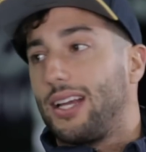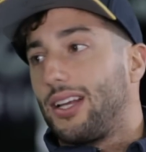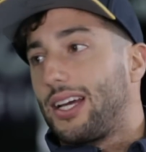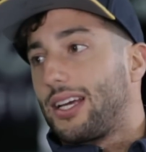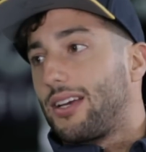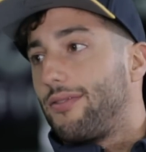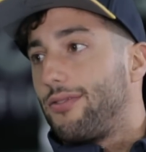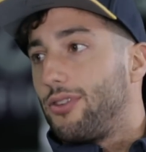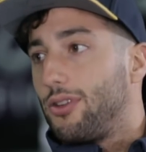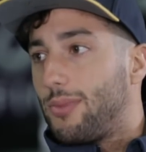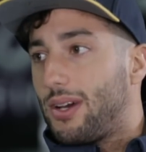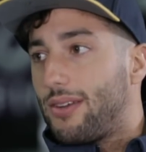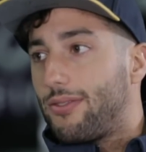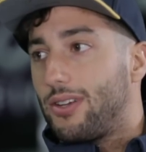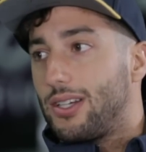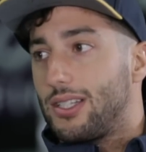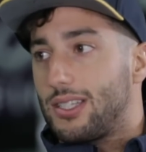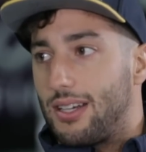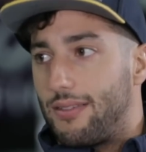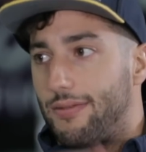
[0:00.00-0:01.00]
Like a few of my
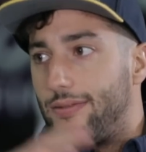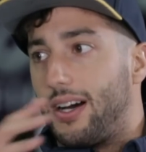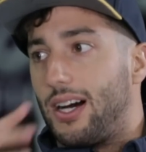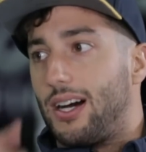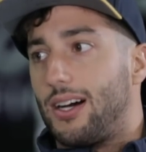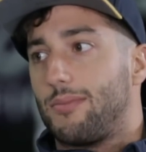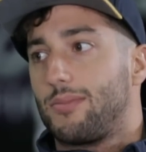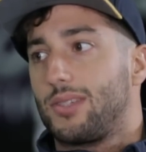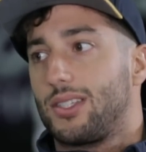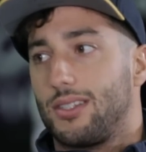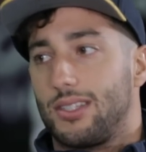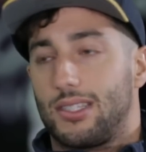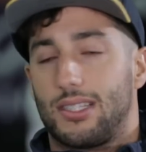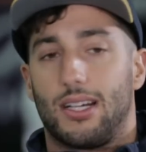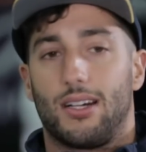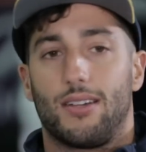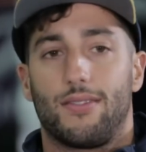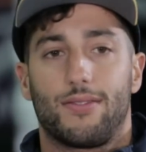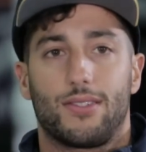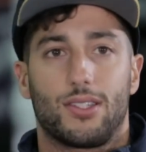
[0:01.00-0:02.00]
friends have farms and stuff,